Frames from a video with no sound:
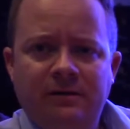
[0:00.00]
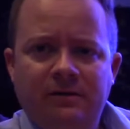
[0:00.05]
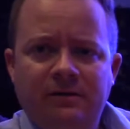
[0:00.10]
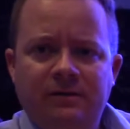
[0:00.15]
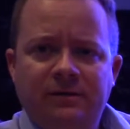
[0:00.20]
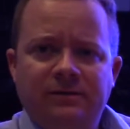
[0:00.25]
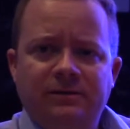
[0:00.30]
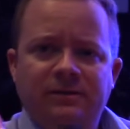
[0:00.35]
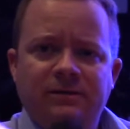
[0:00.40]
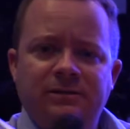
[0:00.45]

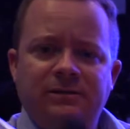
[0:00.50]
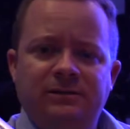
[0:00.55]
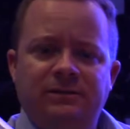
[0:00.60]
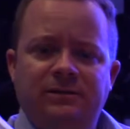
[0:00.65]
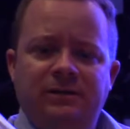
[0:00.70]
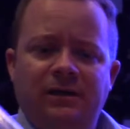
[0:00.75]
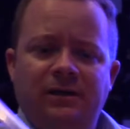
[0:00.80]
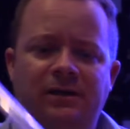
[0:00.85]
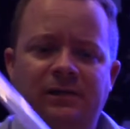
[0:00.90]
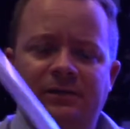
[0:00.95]
This has
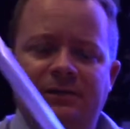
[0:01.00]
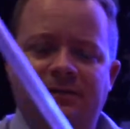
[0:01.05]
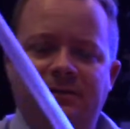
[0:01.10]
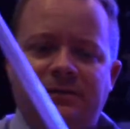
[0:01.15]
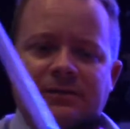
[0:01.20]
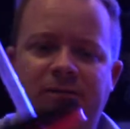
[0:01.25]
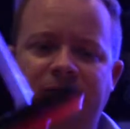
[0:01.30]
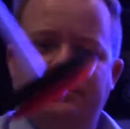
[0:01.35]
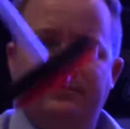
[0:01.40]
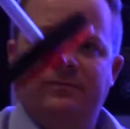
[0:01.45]
got
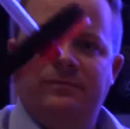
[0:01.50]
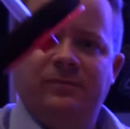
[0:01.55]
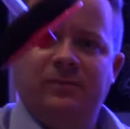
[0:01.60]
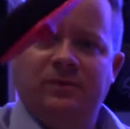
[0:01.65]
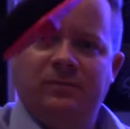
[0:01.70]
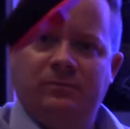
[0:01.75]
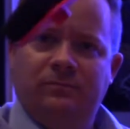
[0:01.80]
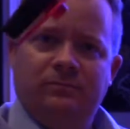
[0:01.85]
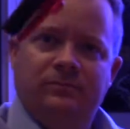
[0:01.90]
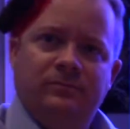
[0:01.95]
the
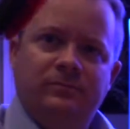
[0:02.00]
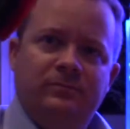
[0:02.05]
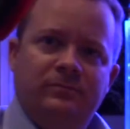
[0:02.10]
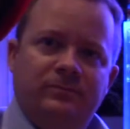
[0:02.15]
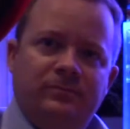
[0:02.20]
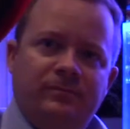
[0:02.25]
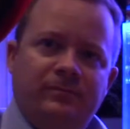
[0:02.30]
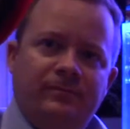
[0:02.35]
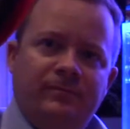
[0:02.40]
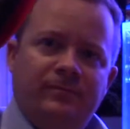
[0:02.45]

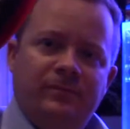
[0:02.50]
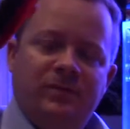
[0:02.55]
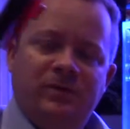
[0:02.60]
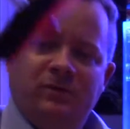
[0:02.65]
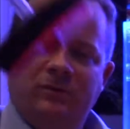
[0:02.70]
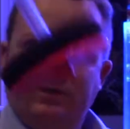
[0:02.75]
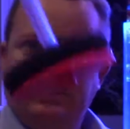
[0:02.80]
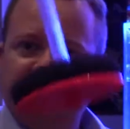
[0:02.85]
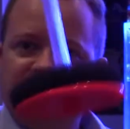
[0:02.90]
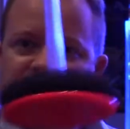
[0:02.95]

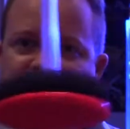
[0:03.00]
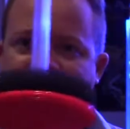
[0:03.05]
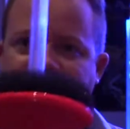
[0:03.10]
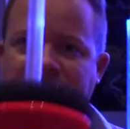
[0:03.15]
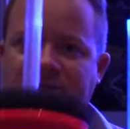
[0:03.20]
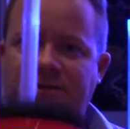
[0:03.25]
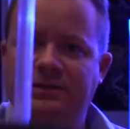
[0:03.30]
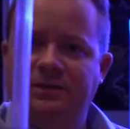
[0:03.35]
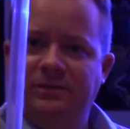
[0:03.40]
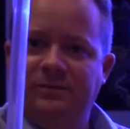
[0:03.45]
red
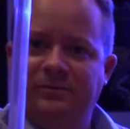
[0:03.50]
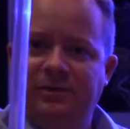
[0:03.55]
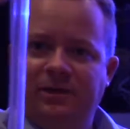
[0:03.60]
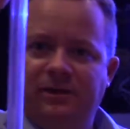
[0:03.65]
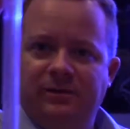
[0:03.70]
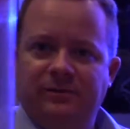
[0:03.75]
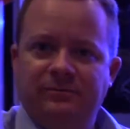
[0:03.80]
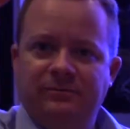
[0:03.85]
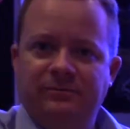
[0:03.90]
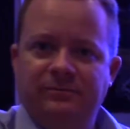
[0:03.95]
screen on the
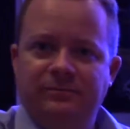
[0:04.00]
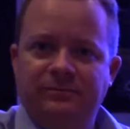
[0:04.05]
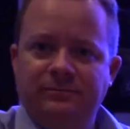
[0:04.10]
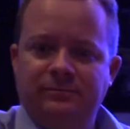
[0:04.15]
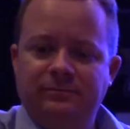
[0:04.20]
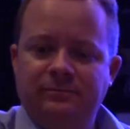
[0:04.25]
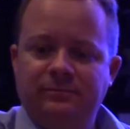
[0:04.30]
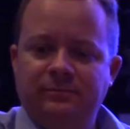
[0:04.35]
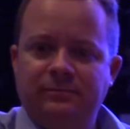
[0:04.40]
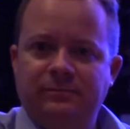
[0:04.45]
bottom,
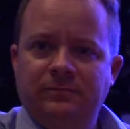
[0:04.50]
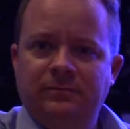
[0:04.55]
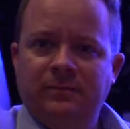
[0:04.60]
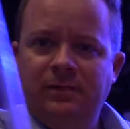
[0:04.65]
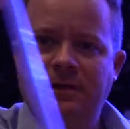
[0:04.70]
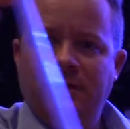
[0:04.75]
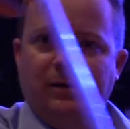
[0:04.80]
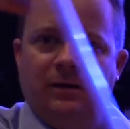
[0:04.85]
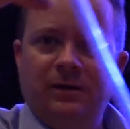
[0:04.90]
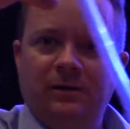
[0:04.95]

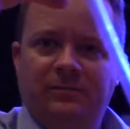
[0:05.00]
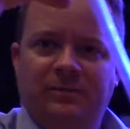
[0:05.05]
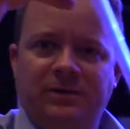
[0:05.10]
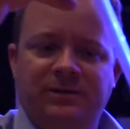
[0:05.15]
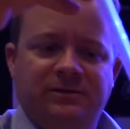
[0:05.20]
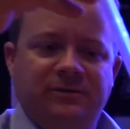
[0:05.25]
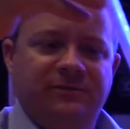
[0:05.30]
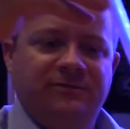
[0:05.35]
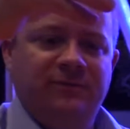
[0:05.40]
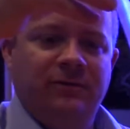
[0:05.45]
a
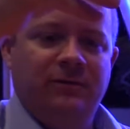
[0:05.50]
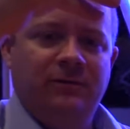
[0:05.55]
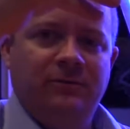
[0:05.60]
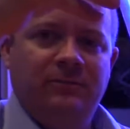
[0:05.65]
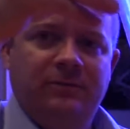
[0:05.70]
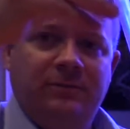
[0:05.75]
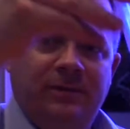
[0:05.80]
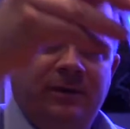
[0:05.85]
piece of foam,